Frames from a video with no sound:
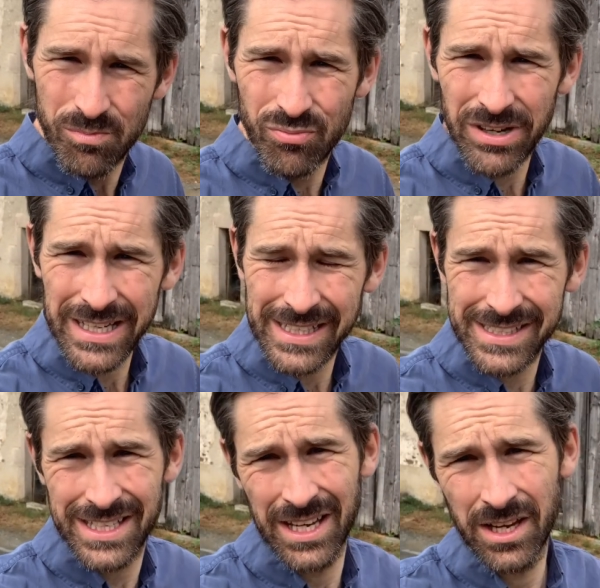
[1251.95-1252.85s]

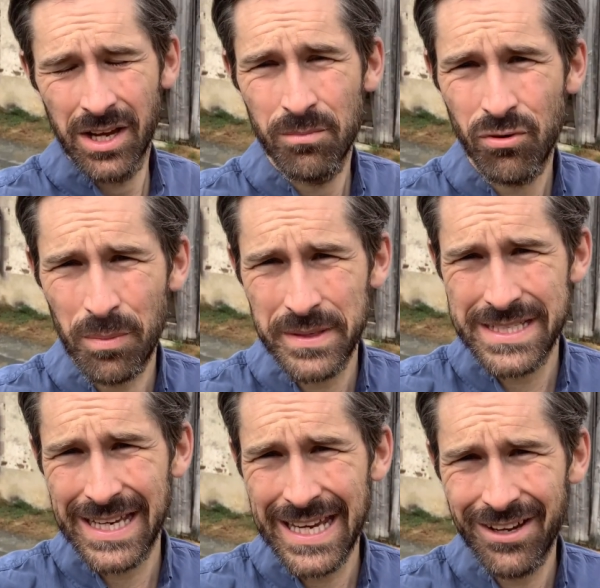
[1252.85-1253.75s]
brilliant
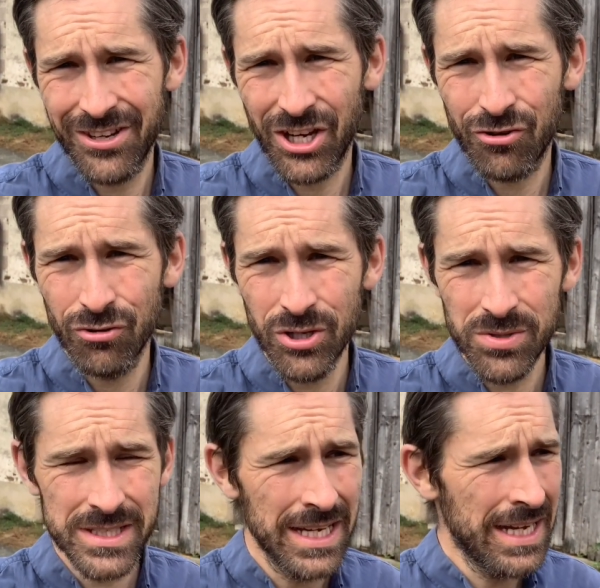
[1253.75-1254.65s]
property here in the Cruise.